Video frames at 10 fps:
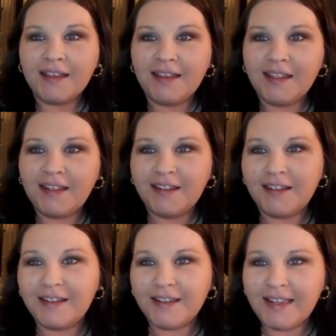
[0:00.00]

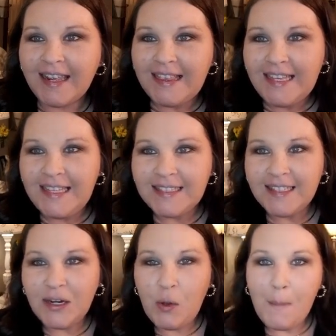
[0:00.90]
look at these
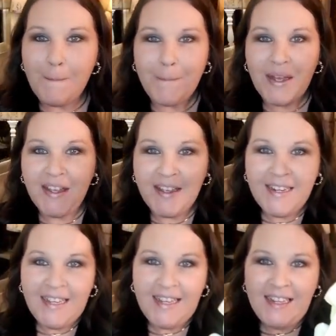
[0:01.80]
little
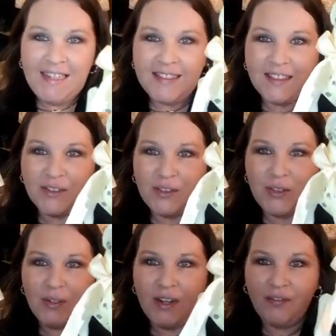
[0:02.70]
bunnies. There's
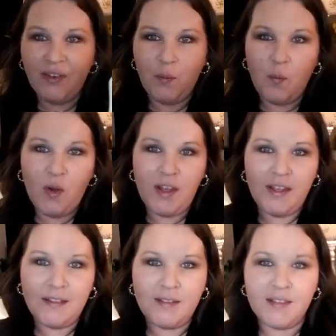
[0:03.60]
two different
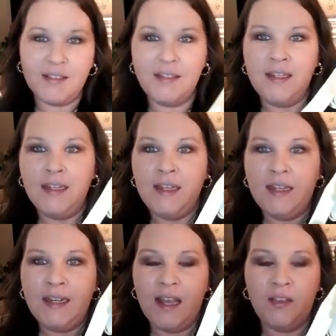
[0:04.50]
ones.
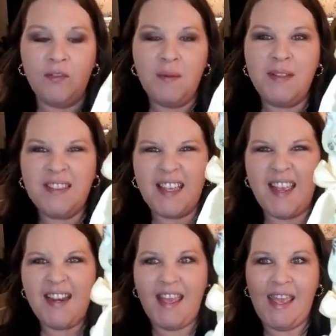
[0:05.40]
Now the ribbon's
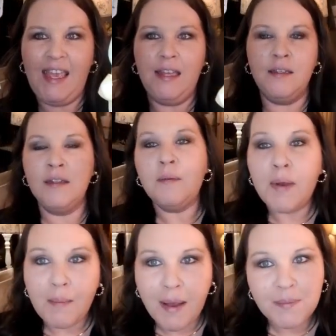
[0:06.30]
kind of eh, and my
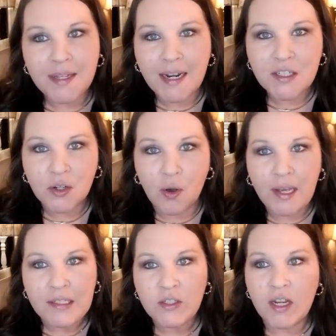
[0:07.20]
mom said I should go
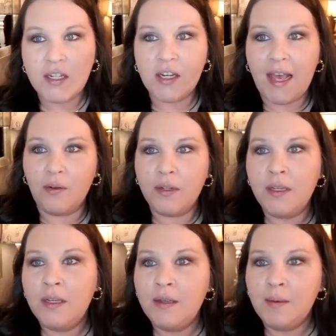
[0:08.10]
ahead and change it out,
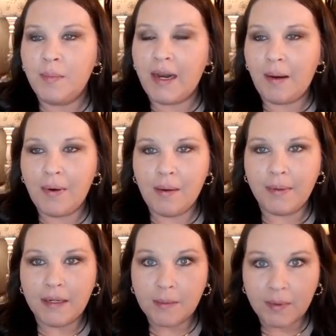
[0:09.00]
but I'll probably
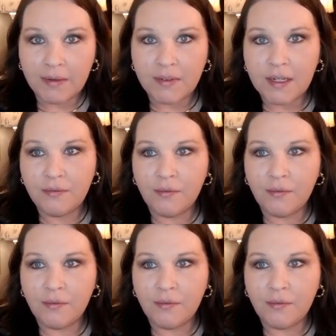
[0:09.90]
end up leaving it